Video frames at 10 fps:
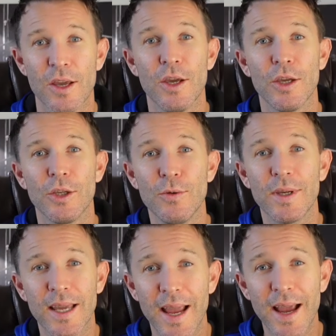you
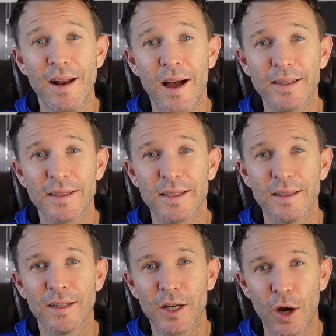cannot
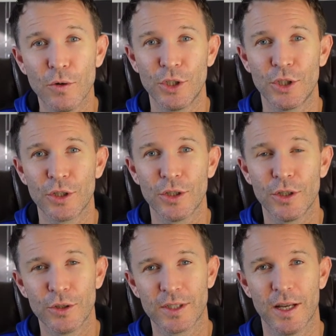coach
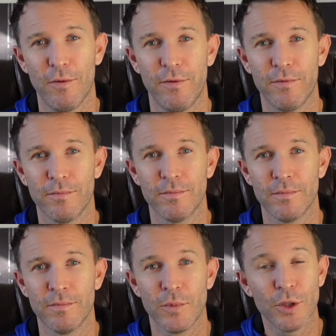yourself.
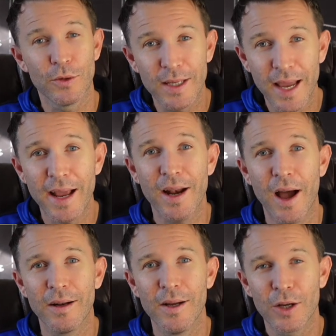You
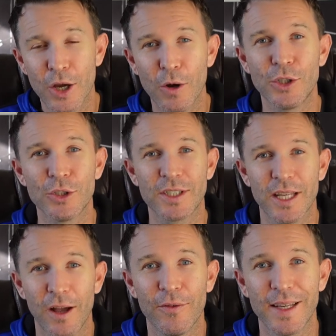cannot coach
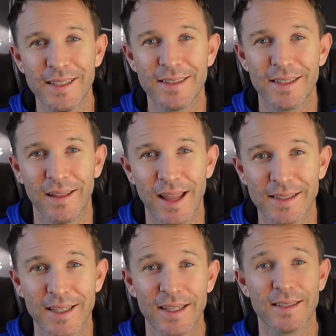yourself is the
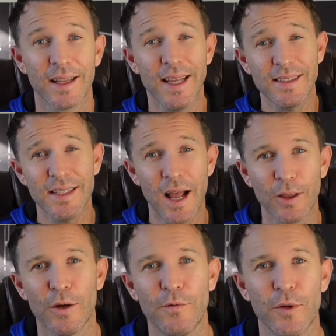lesson. It's a lesson I
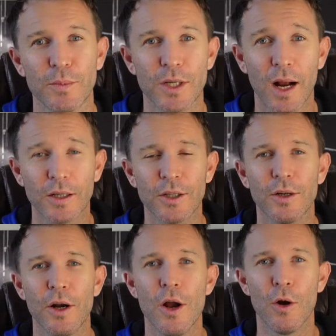learned from
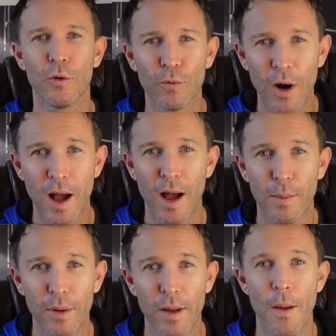Dr.
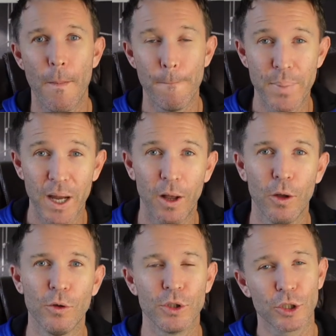Rob Bell,
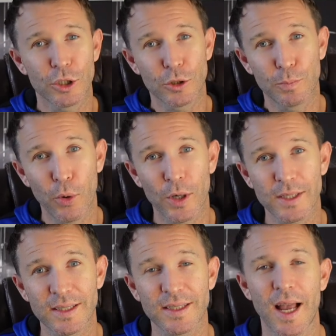who's a
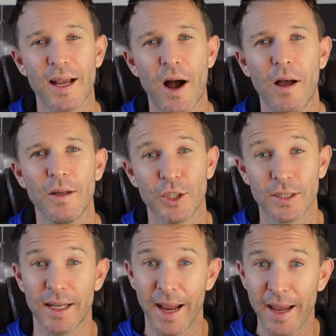sports
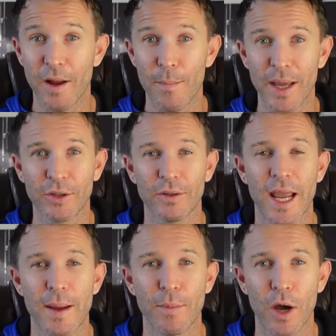psychologist and a mental
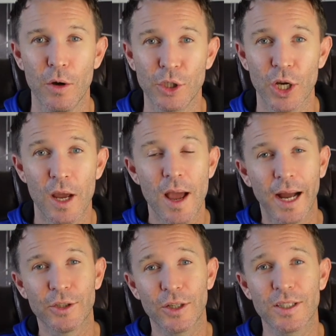game coach. I
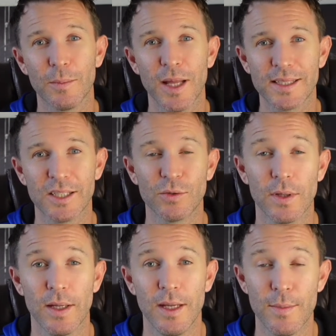took some lessons
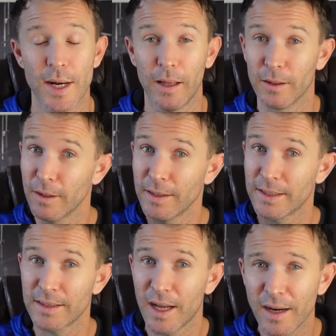with him and I learned a
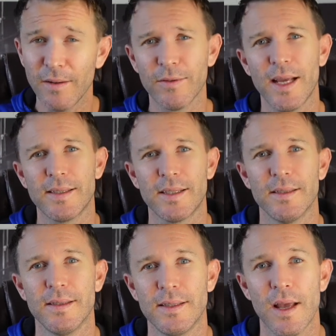ton of
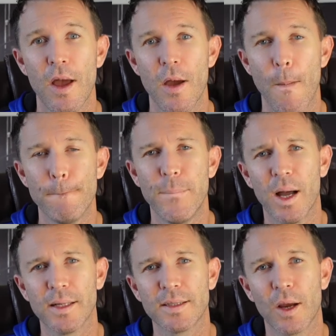lessons,
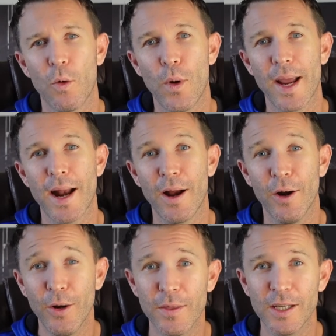but when I
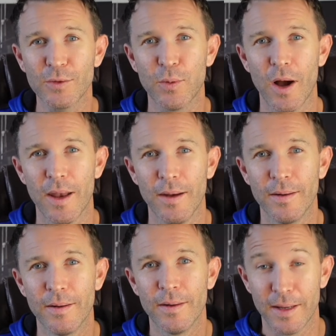heard this one
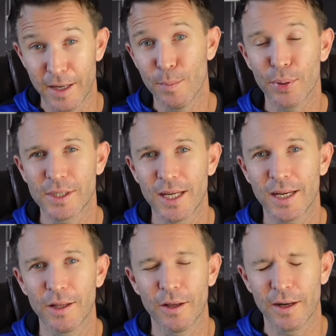in
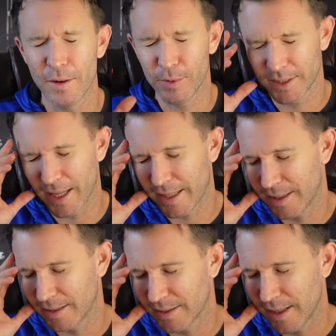particular, it was like
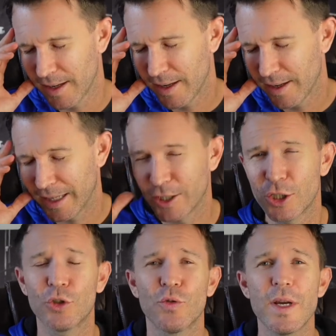this
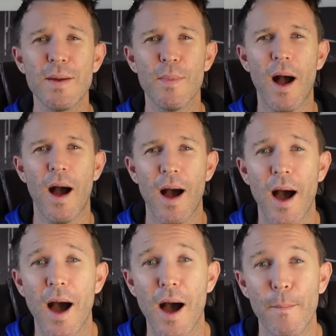extreme
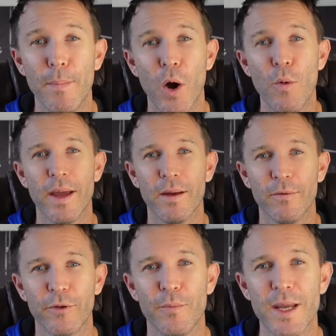aha moment
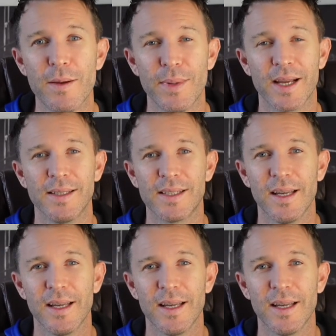for me, because